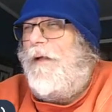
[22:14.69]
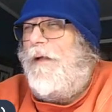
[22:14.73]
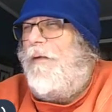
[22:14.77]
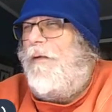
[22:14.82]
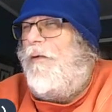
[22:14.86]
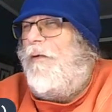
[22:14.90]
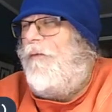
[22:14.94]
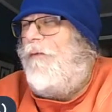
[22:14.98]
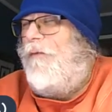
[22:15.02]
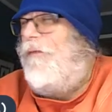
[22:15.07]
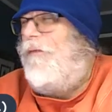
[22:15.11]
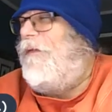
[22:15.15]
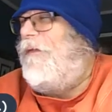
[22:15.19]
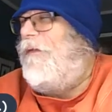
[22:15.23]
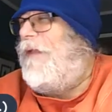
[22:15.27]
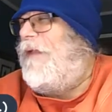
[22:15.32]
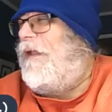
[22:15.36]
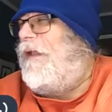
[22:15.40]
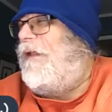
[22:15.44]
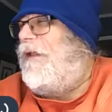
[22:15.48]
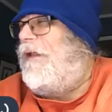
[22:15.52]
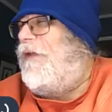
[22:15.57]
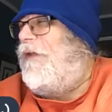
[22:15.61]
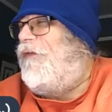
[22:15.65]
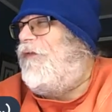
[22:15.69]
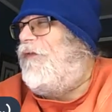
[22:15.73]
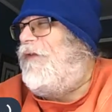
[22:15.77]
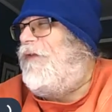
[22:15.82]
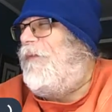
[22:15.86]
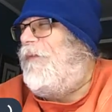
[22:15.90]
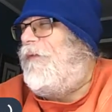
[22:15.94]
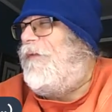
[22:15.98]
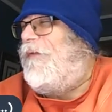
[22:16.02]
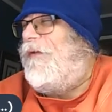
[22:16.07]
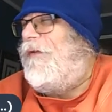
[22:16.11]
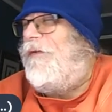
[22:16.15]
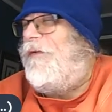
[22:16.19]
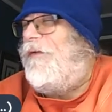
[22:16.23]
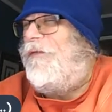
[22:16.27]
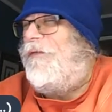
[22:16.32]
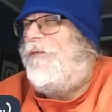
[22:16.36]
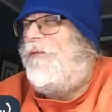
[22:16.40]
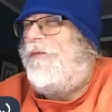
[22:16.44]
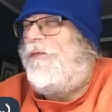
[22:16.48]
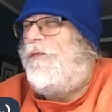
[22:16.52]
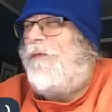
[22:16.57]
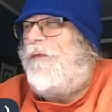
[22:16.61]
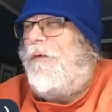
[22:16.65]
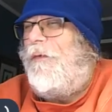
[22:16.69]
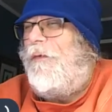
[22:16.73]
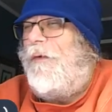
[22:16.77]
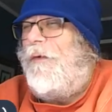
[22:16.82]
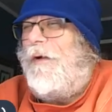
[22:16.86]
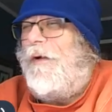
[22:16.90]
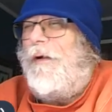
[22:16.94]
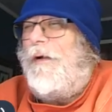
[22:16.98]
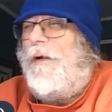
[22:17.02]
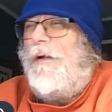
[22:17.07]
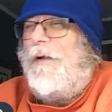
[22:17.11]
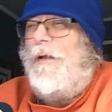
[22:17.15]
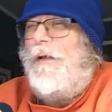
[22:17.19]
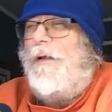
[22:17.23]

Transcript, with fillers: hopefully they could get shipped to your store.